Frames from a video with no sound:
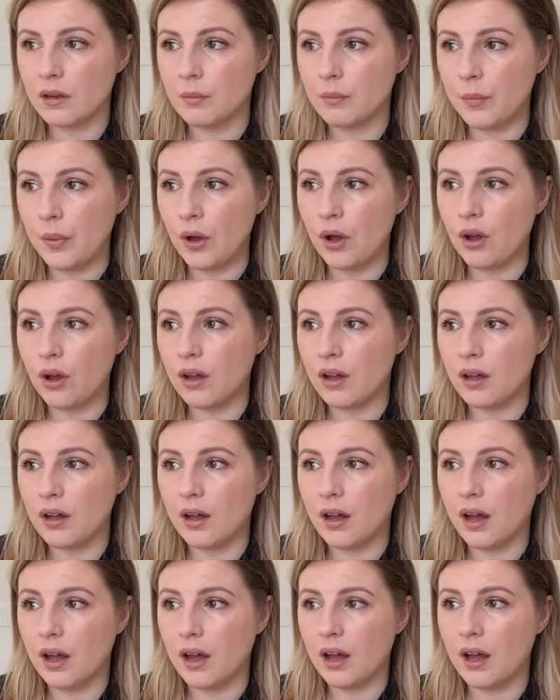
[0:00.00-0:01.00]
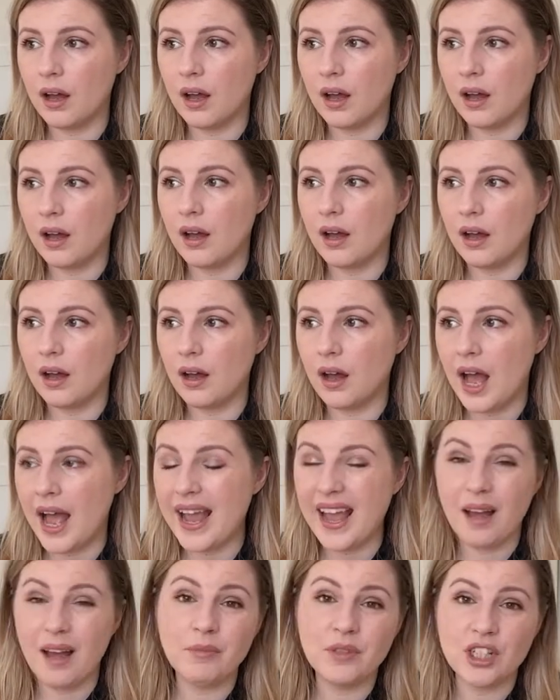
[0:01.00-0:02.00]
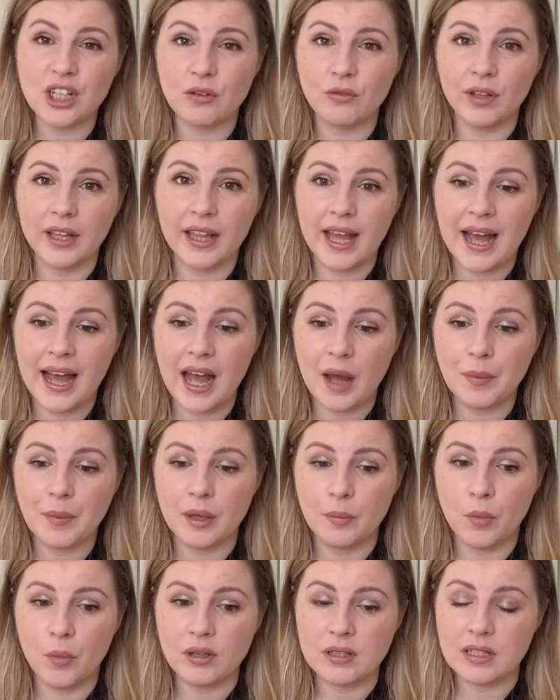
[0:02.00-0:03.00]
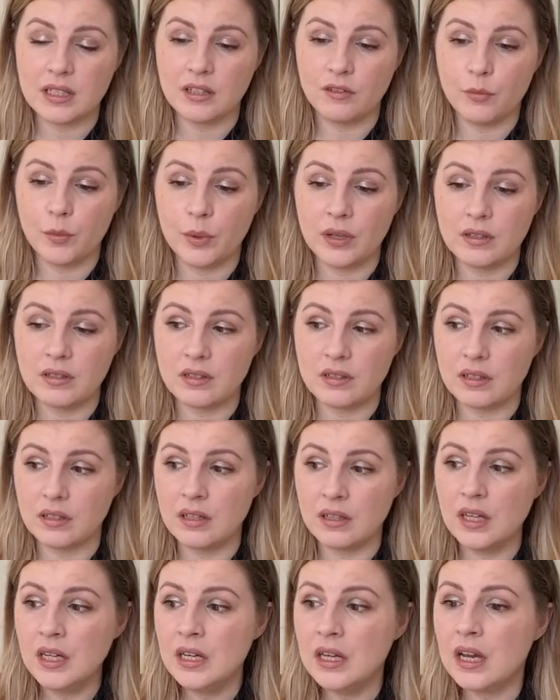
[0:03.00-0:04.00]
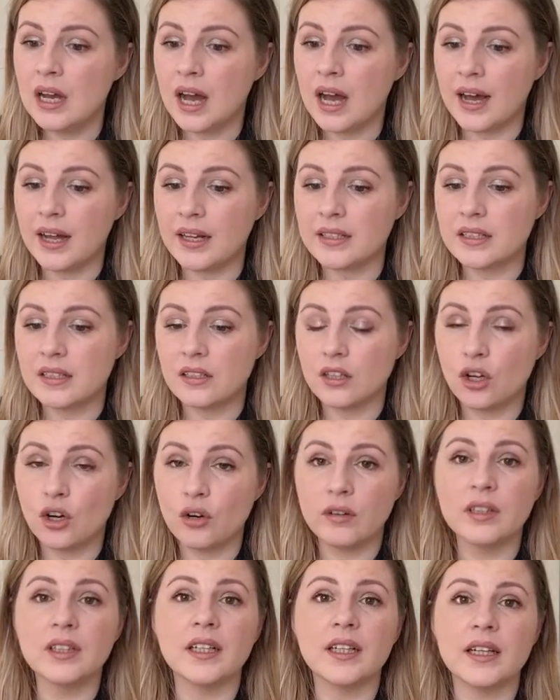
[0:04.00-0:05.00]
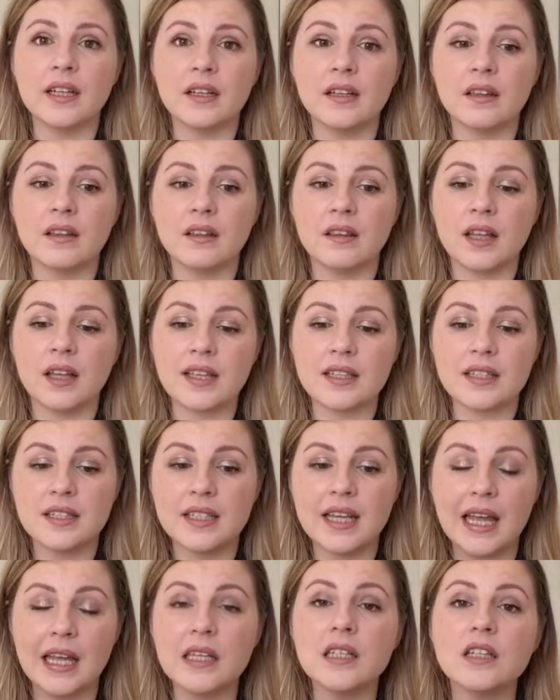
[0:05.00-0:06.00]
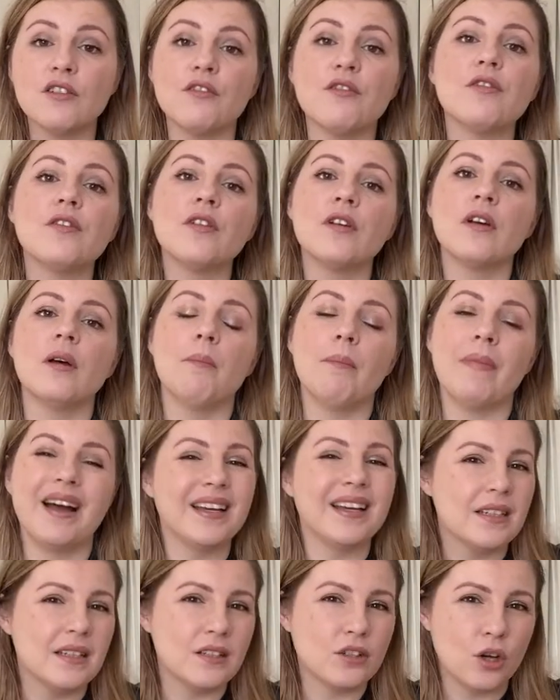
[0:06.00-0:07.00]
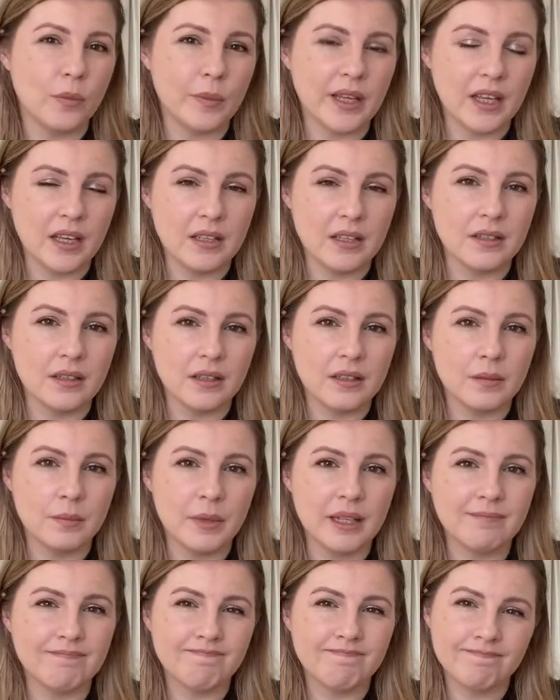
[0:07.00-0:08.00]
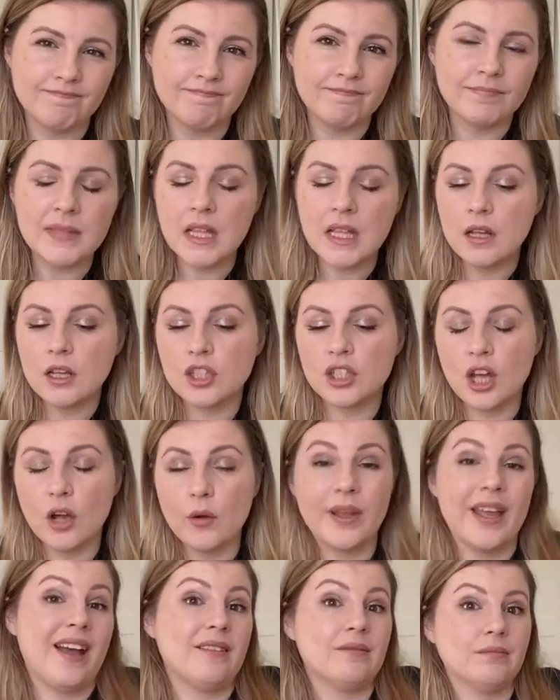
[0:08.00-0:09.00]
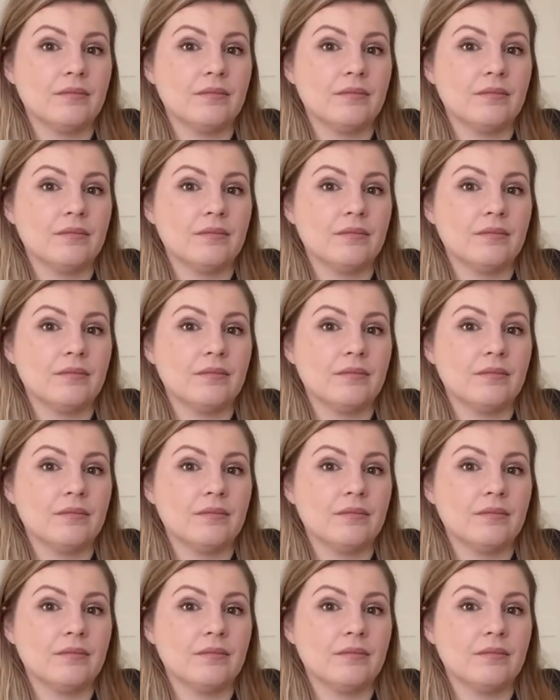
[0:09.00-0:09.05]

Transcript: but I am generally a happy and positive person. And currently that state of mind is coming easier to me. So yeah.